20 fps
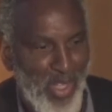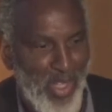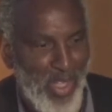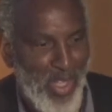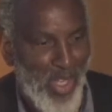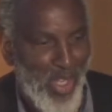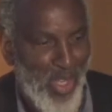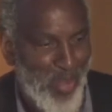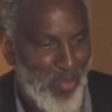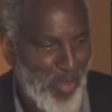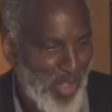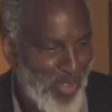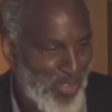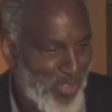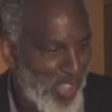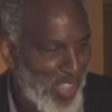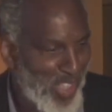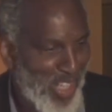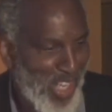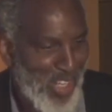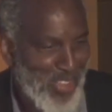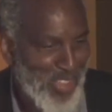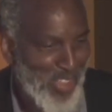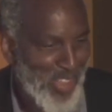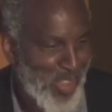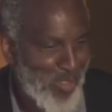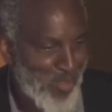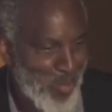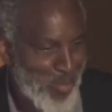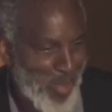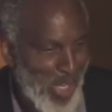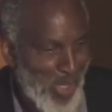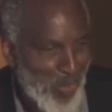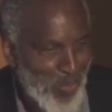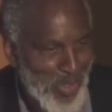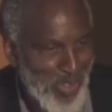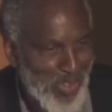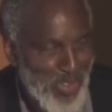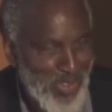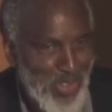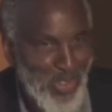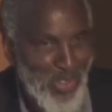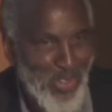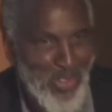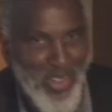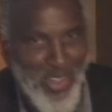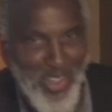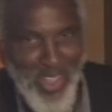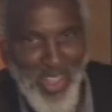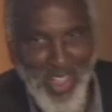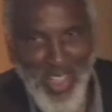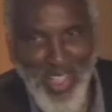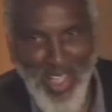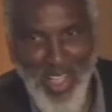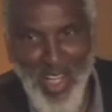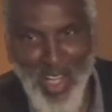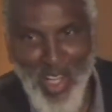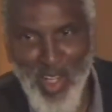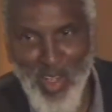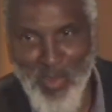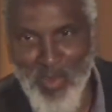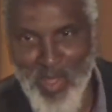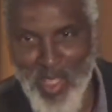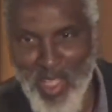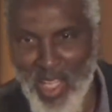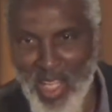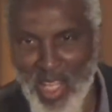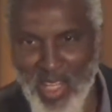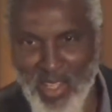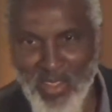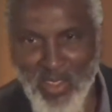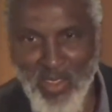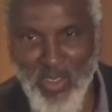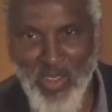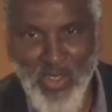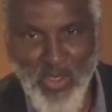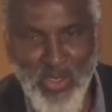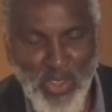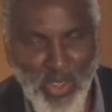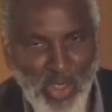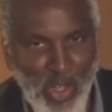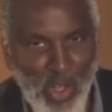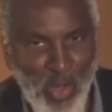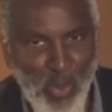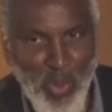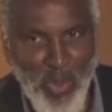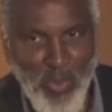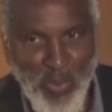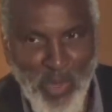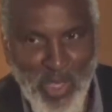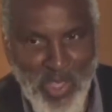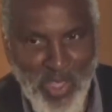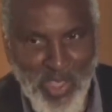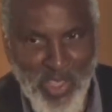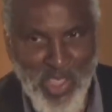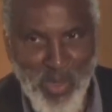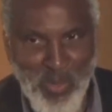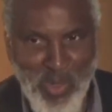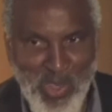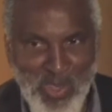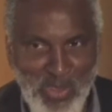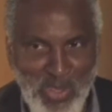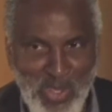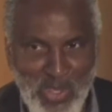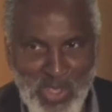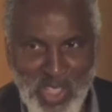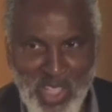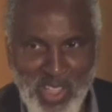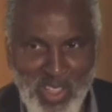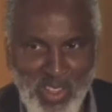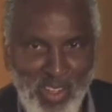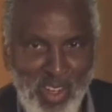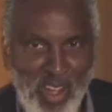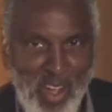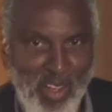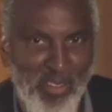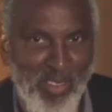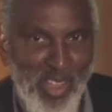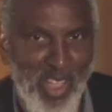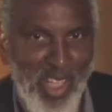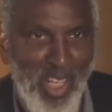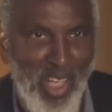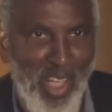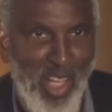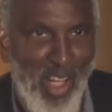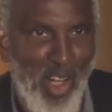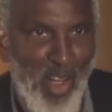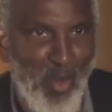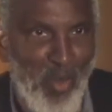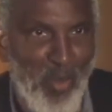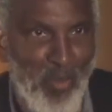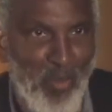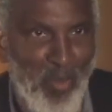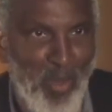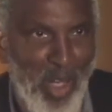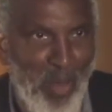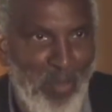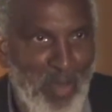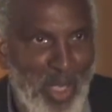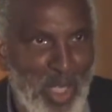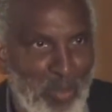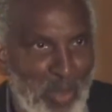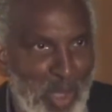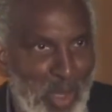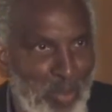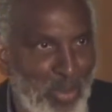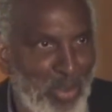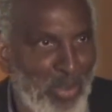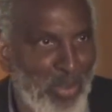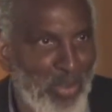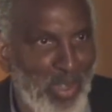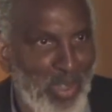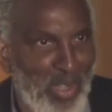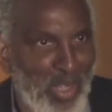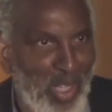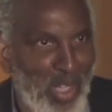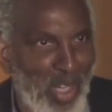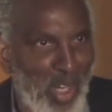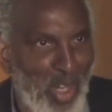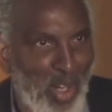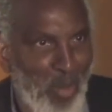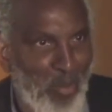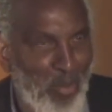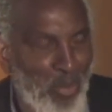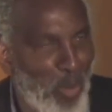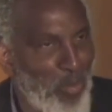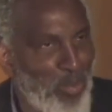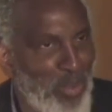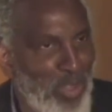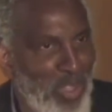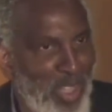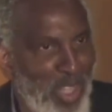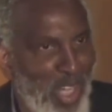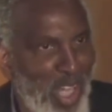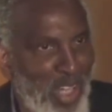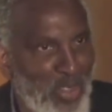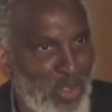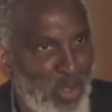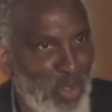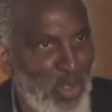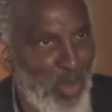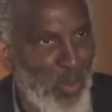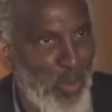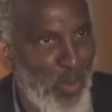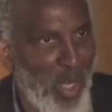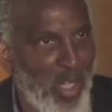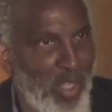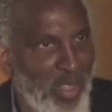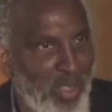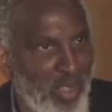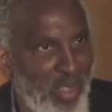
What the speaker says: And my friend Angela Glover-Blackwell is here. And years ago, when regionalism was first taken off, many people, appropriately or not, sort of credit